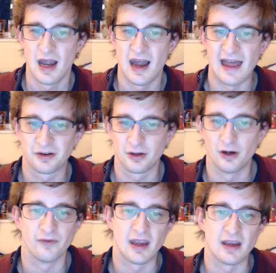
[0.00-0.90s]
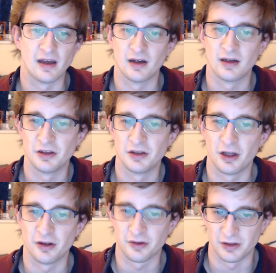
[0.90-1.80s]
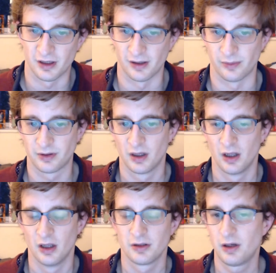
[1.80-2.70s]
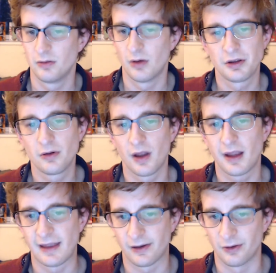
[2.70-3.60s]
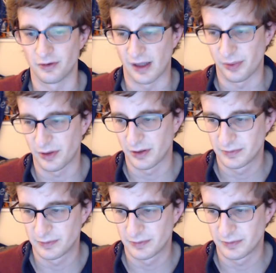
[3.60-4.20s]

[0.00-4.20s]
less of a dunce at times. So I do like that concept.